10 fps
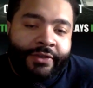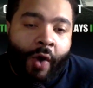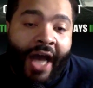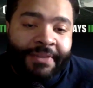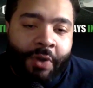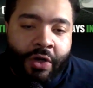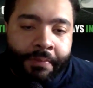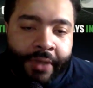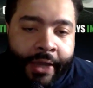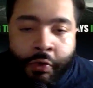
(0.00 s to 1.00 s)
Crosby going to
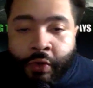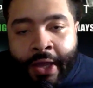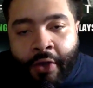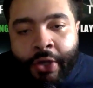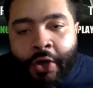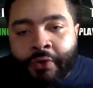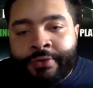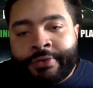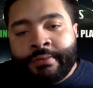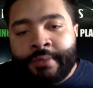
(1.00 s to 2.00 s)
play? Who the hell
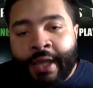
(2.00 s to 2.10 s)
knows?